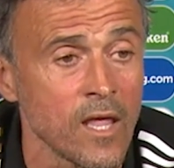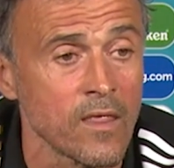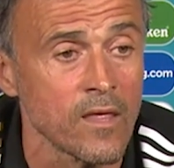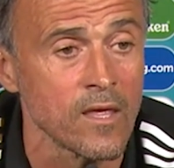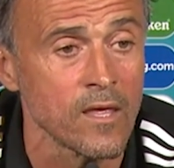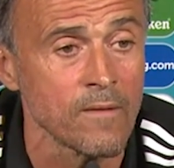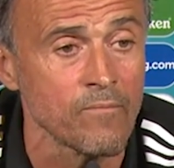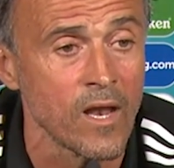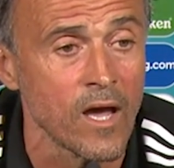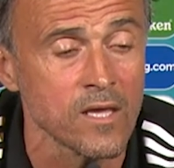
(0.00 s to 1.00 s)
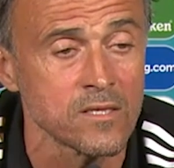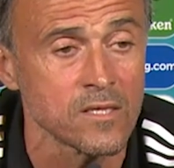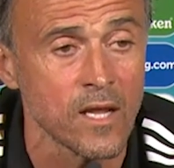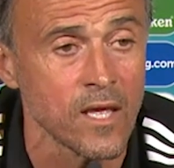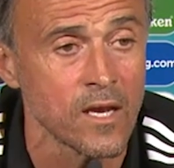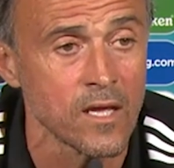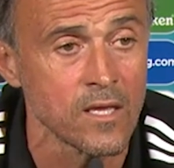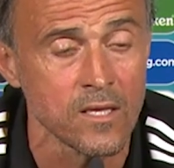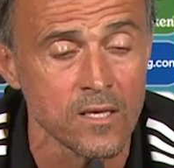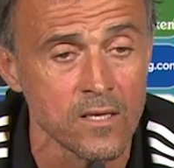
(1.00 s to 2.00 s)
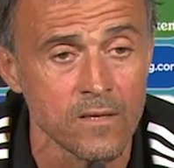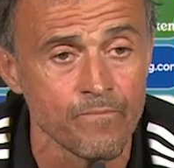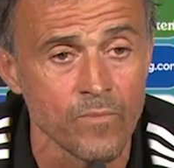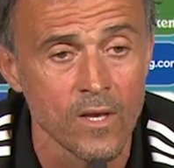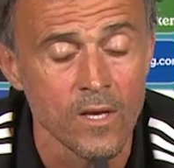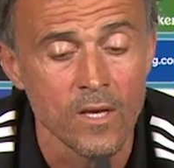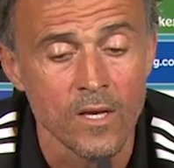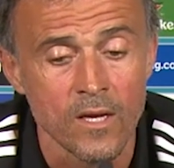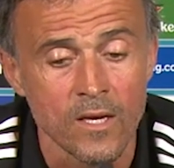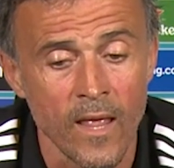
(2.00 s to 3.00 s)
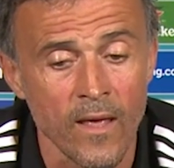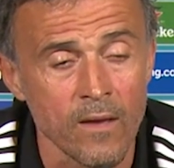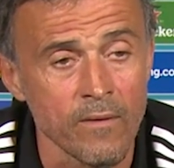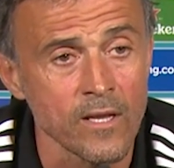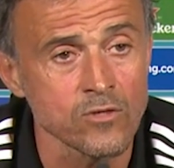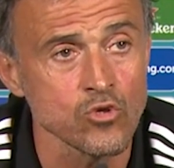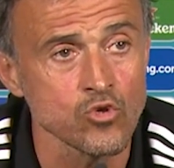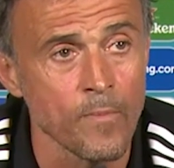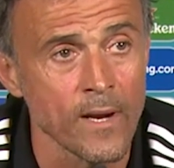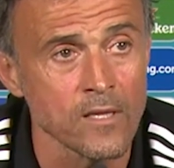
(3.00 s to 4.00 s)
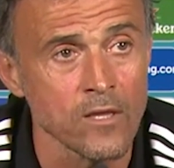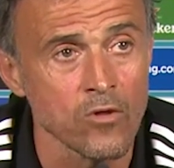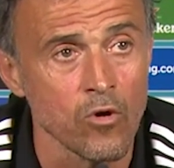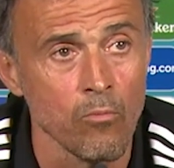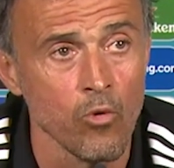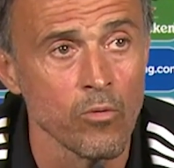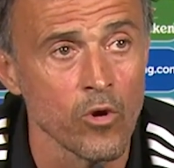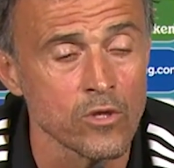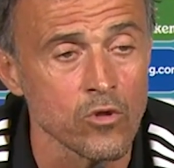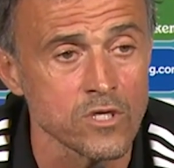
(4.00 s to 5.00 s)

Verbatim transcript: I have wonderful memories of my time in Italy, of the Italian people.